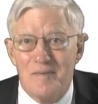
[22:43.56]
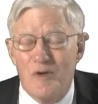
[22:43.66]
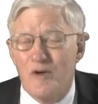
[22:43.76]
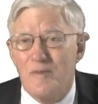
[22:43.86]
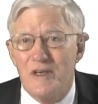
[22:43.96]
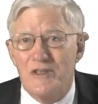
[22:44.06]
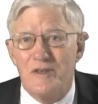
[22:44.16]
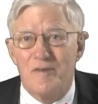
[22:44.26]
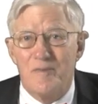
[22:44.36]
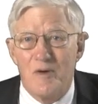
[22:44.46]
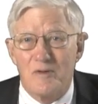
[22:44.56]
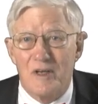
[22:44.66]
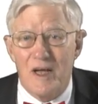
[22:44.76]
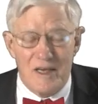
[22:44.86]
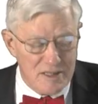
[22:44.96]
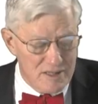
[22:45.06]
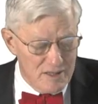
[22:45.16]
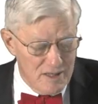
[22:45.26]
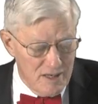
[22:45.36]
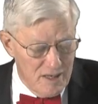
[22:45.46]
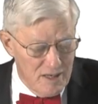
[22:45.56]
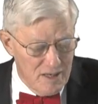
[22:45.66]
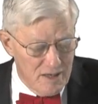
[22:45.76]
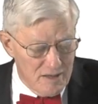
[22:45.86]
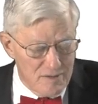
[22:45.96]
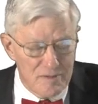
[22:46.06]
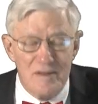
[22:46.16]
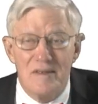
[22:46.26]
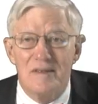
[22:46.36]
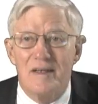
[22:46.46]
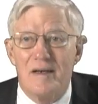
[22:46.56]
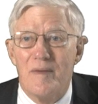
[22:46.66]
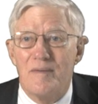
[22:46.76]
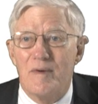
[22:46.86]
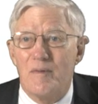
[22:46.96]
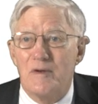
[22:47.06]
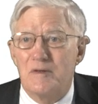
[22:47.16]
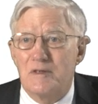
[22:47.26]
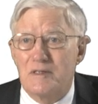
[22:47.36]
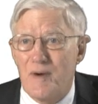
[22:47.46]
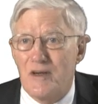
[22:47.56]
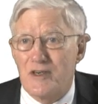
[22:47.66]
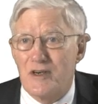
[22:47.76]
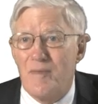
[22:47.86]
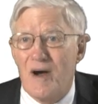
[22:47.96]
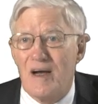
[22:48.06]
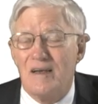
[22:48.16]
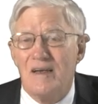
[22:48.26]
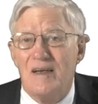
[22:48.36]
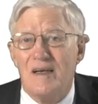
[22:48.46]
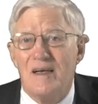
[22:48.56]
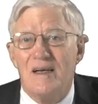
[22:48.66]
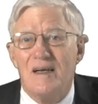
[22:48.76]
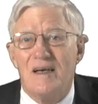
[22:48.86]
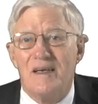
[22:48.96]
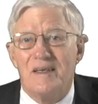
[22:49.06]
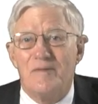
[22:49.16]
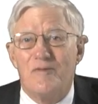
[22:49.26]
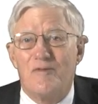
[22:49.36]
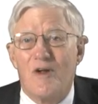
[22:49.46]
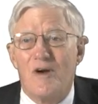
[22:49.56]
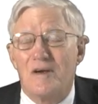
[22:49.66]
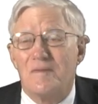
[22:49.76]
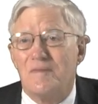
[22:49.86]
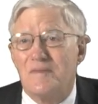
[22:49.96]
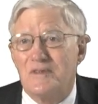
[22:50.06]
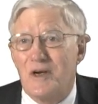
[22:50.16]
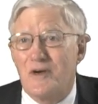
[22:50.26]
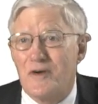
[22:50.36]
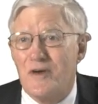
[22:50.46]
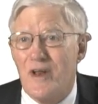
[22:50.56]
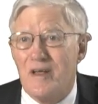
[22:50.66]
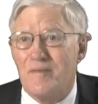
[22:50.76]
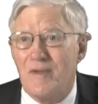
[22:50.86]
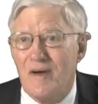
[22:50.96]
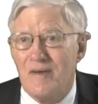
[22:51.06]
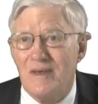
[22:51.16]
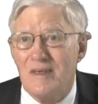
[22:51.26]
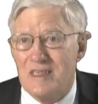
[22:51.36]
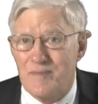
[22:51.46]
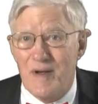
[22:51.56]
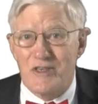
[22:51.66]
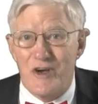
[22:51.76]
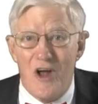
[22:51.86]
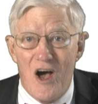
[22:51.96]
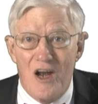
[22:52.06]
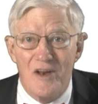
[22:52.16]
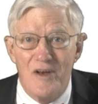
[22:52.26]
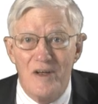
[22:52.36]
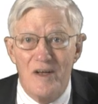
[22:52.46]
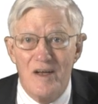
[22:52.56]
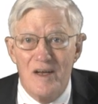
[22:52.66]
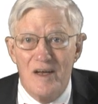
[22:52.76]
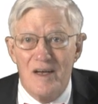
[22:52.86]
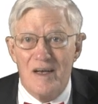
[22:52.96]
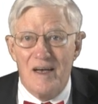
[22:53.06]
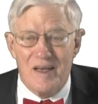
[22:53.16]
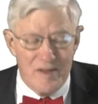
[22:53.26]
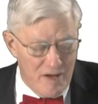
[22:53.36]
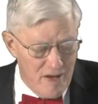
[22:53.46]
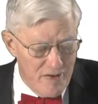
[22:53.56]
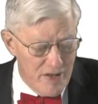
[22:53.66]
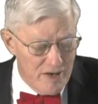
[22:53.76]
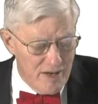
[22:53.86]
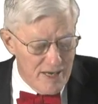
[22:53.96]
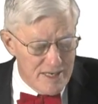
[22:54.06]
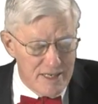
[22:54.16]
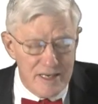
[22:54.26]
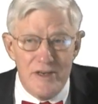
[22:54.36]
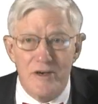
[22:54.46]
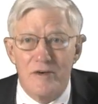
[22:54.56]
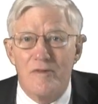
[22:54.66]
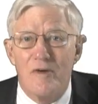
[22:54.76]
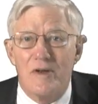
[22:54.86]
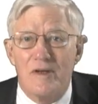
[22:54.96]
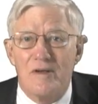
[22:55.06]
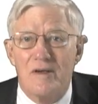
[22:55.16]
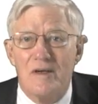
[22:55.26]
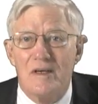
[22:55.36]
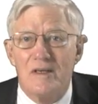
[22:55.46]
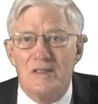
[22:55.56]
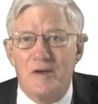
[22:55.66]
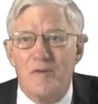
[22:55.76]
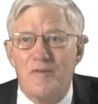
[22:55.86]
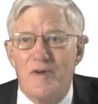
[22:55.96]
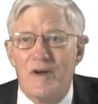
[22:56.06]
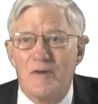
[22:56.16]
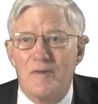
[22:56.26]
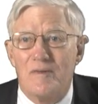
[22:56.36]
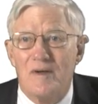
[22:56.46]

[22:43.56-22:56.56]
prohibition of poll tax, an amendment which was sponsored by a Florida senator named Special Holland, and then 18-year voting. So federal